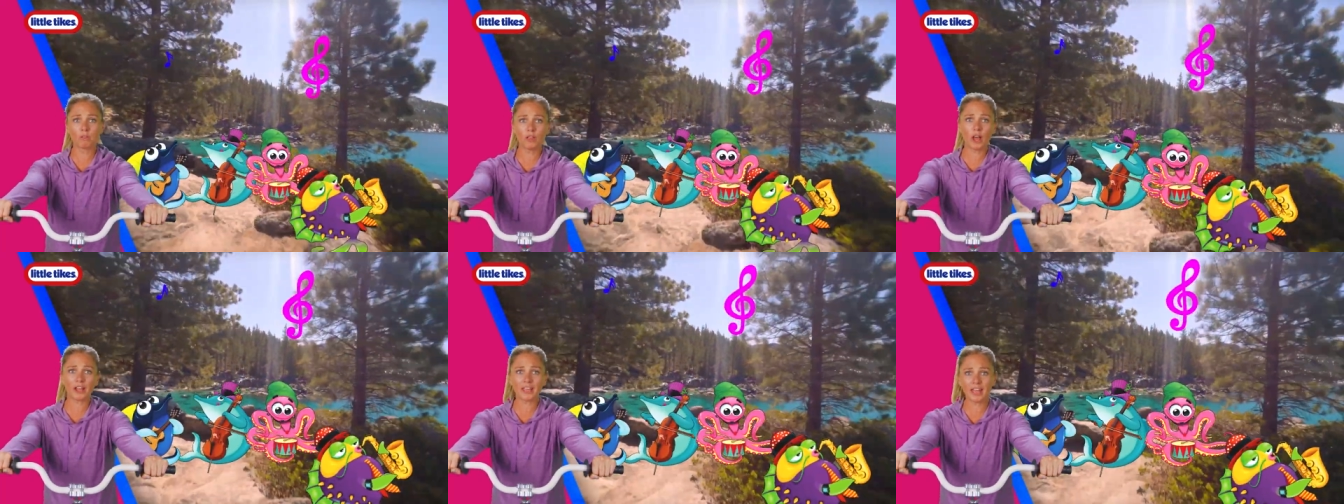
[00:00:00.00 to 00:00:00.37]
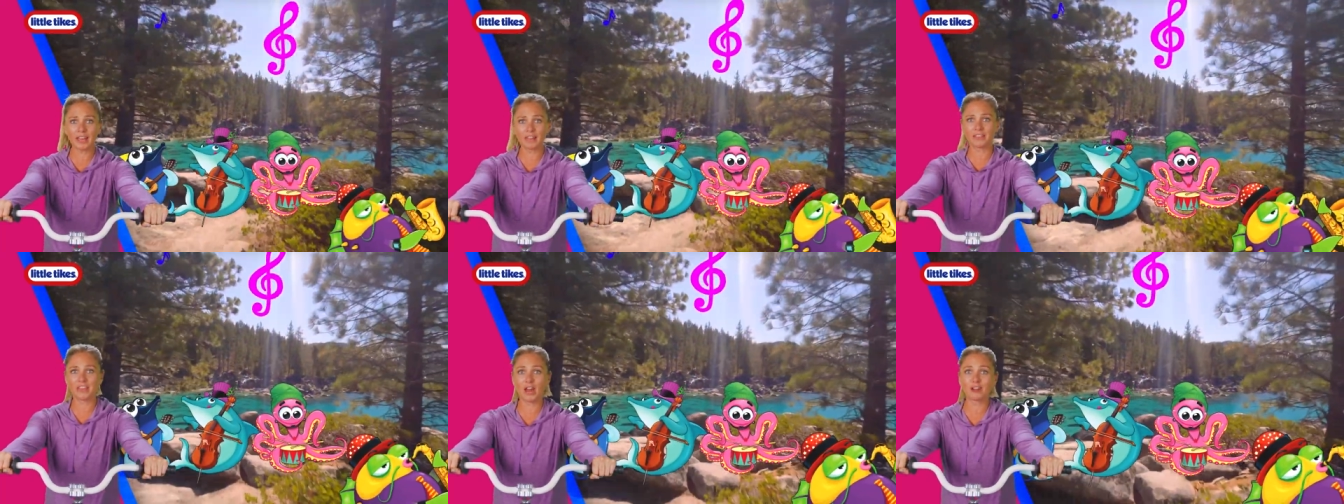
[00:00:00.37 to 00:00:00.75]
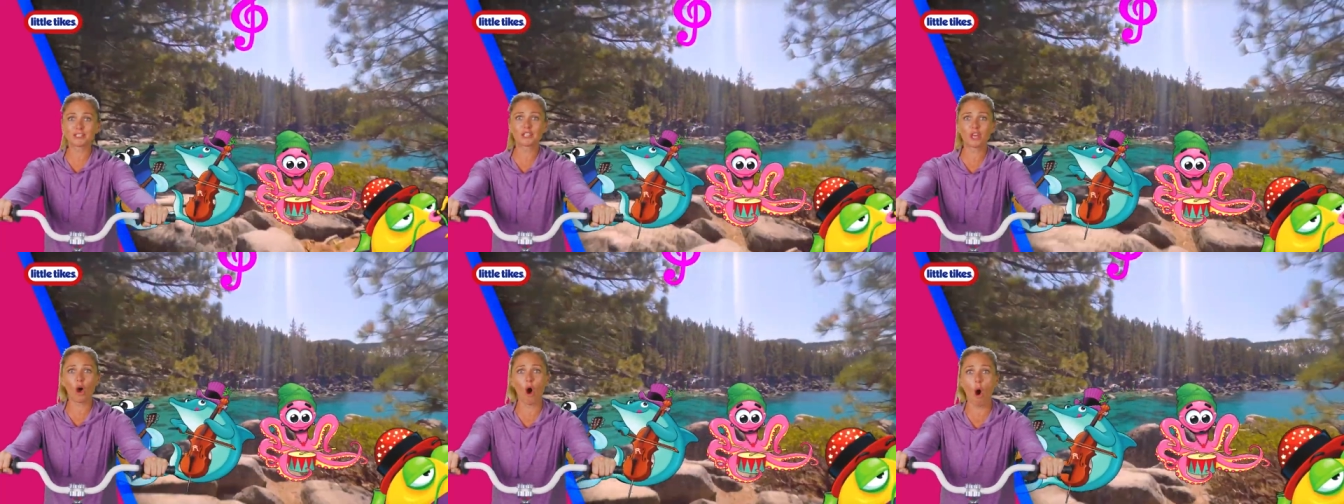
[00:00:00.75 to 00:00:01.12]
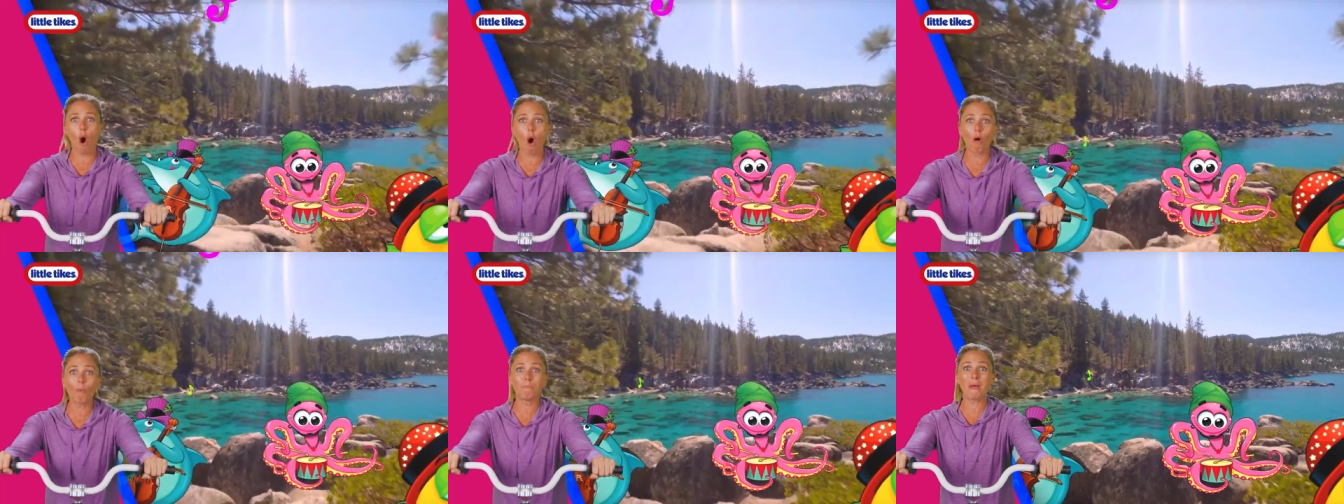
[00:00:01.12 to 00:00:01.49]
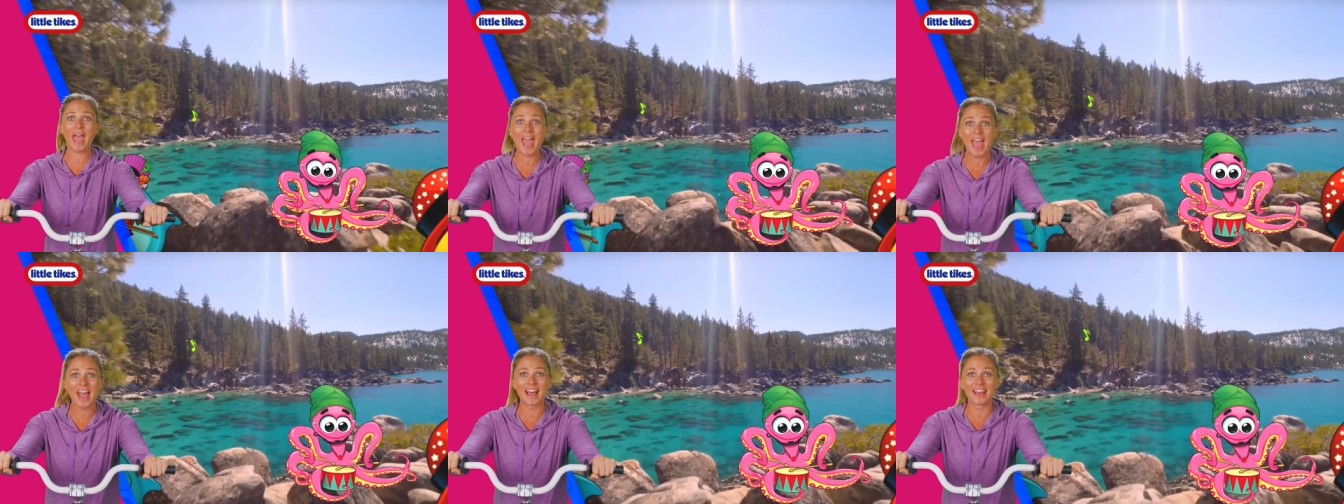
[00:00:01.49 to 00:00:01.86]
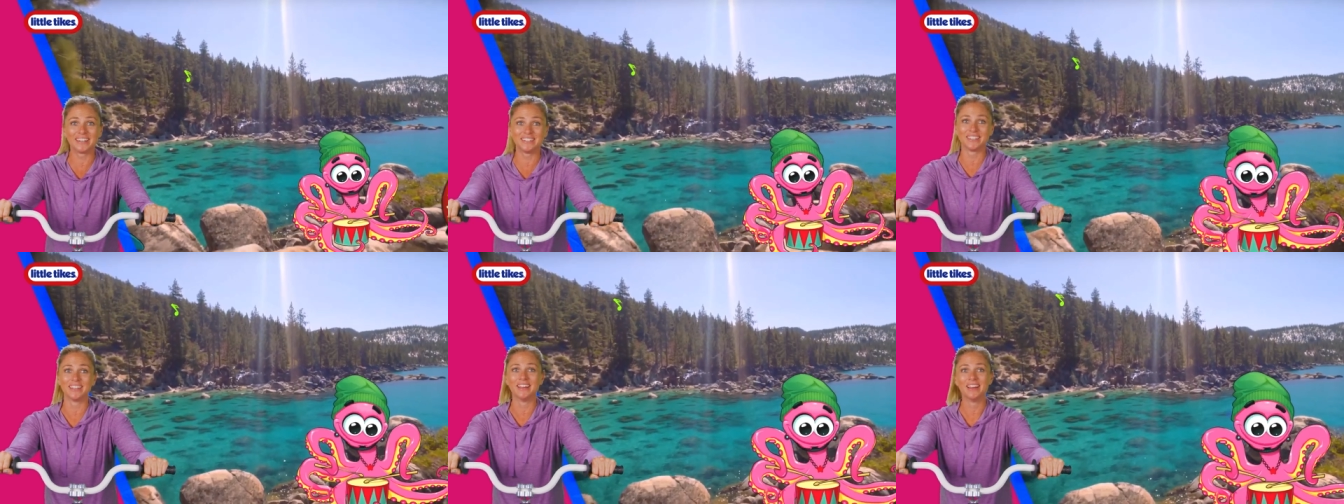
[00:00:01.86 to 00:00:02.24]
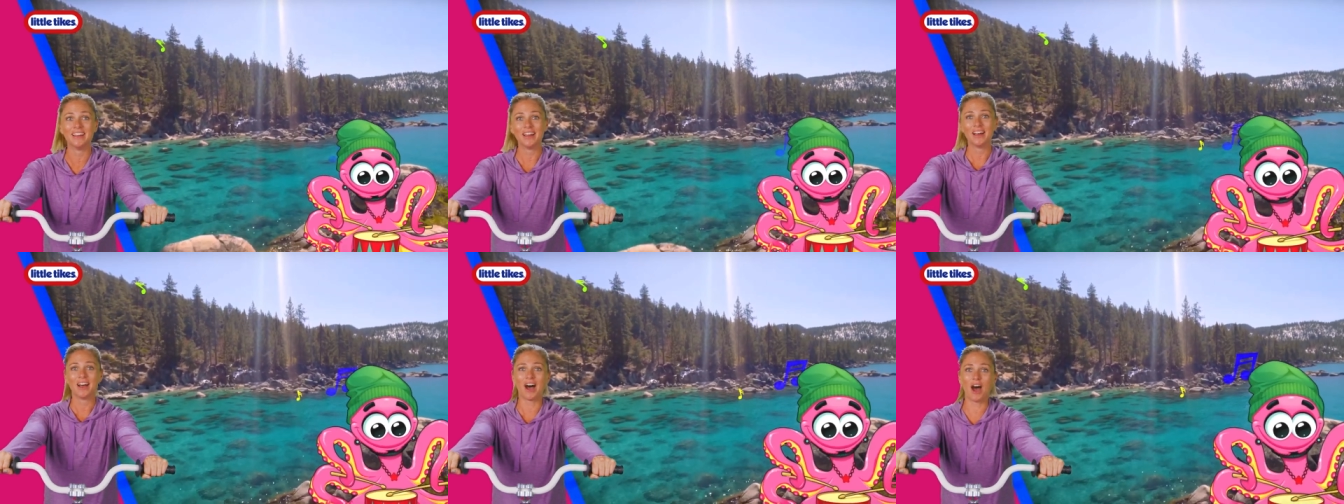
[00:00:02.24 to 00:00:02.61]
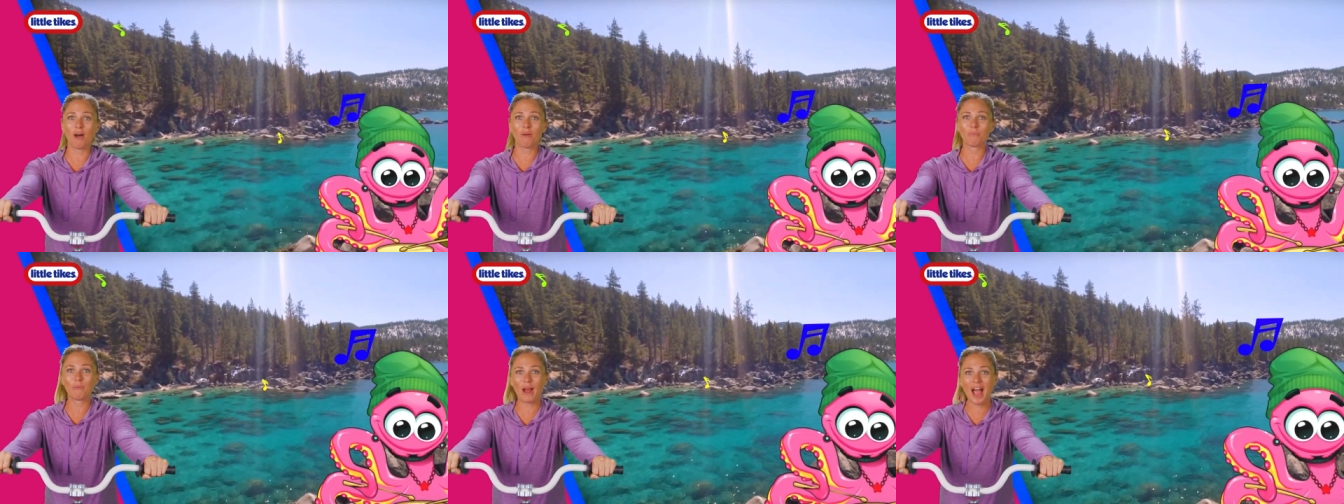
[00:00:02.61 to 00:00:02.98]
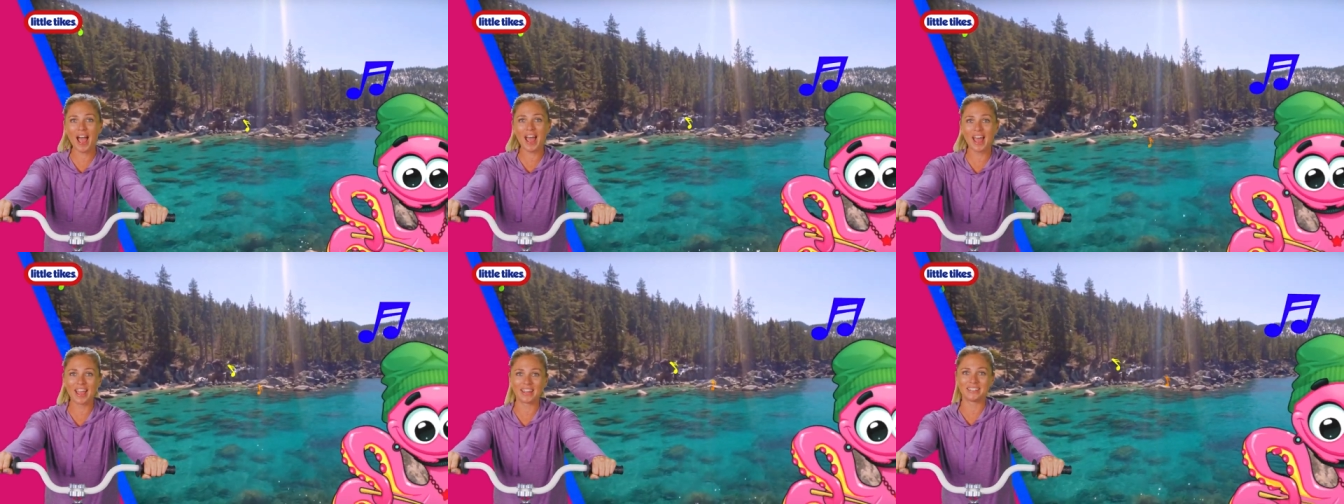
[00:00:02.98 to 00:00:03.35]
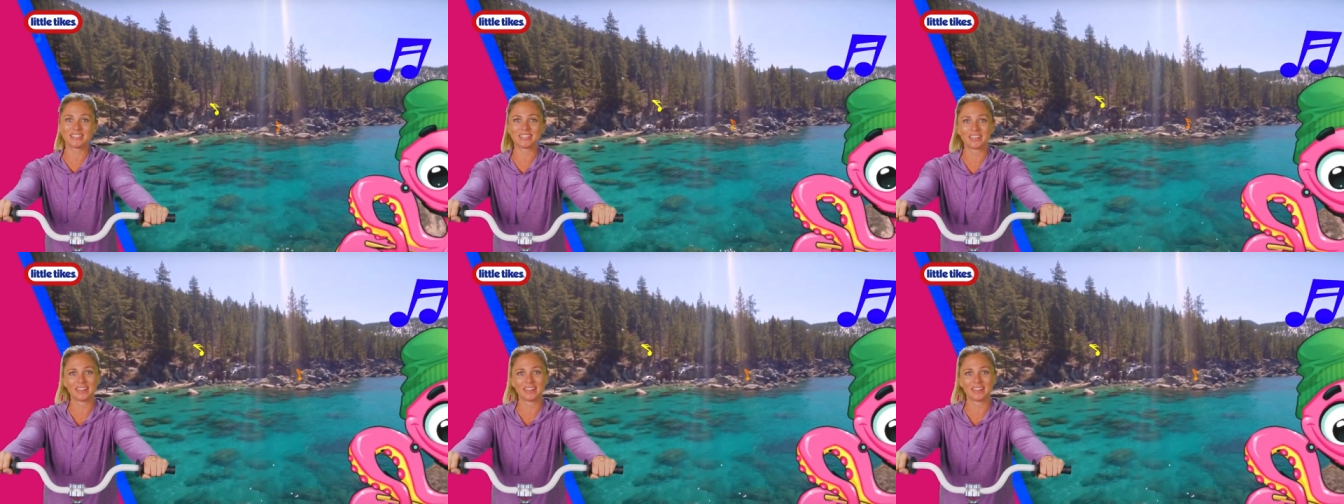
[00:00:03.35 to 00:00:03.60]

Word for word: look it, there's the whole band. All right.